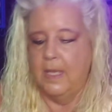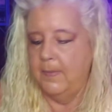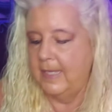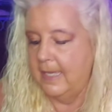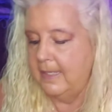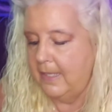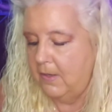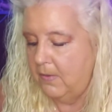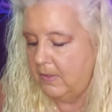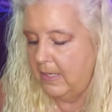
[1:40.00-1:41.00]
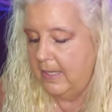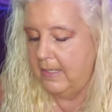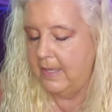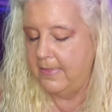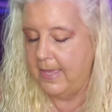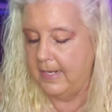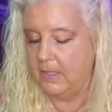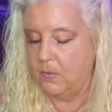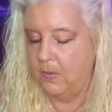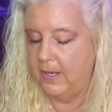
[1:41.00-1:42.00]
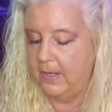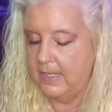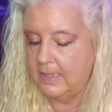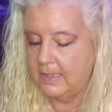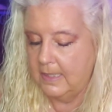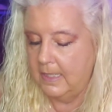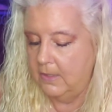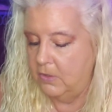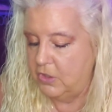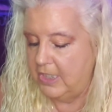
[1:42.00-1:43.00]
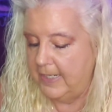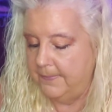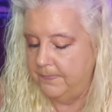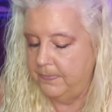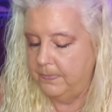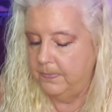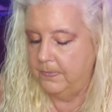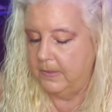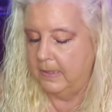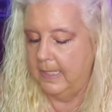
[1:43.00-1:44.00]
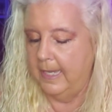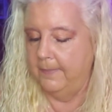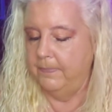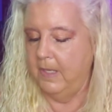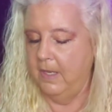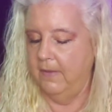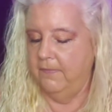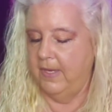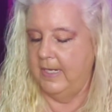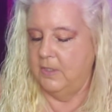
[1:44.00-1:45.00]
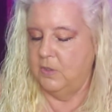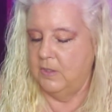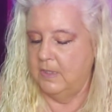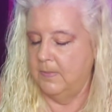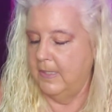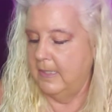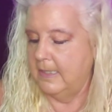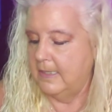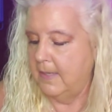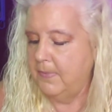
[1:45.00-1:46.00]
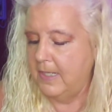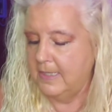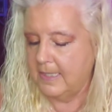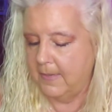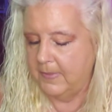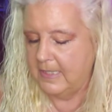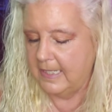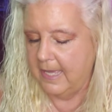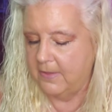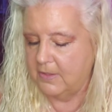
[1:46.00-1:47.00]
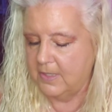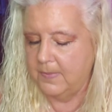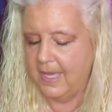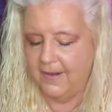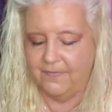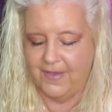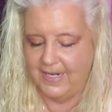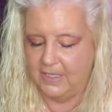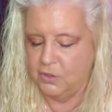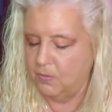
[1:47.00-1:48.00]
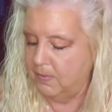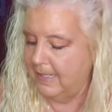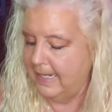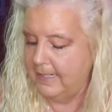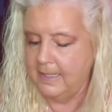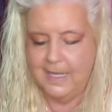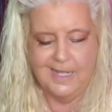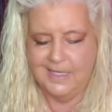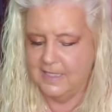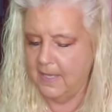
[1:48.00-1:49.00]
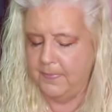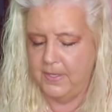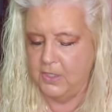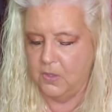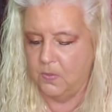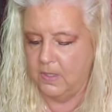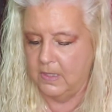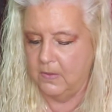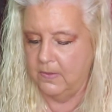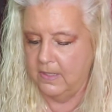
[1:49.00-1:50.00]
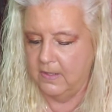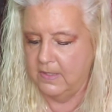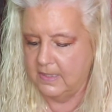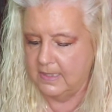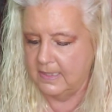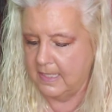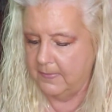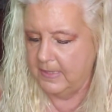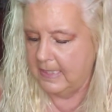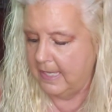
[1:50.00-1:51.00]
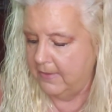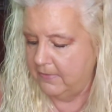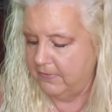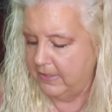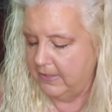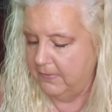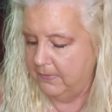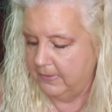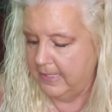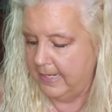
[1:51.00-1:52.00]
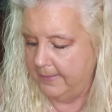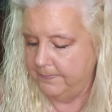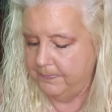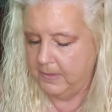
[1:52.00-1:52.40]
coming in, there again, that Aquarius energy. Okay. Financial stability. Something is coming together. Some kind of financial plan. Something you're working on there. This is coming together for you. Okay.